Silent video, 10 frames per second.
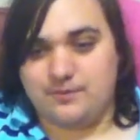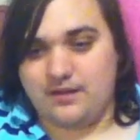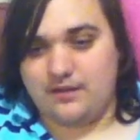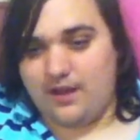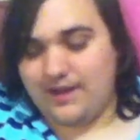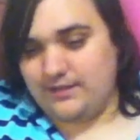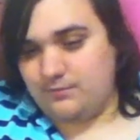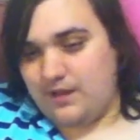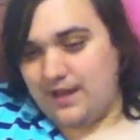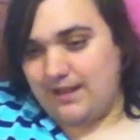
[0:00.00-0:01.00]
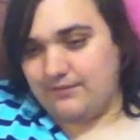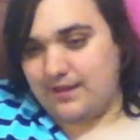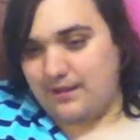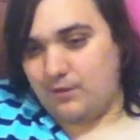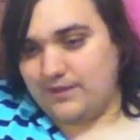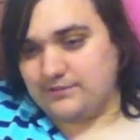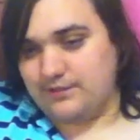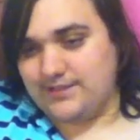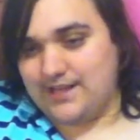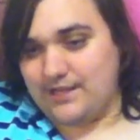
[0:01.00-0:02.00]
Behind, I have that
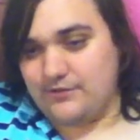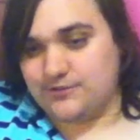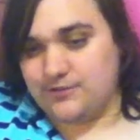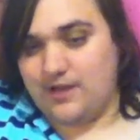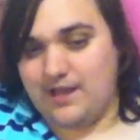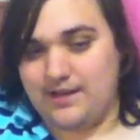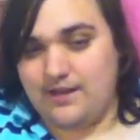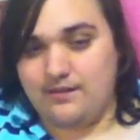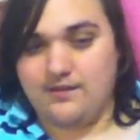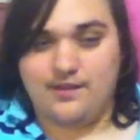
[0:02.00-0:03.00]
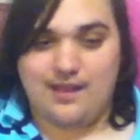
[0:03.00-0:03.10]
widescreen telly you saw earlier,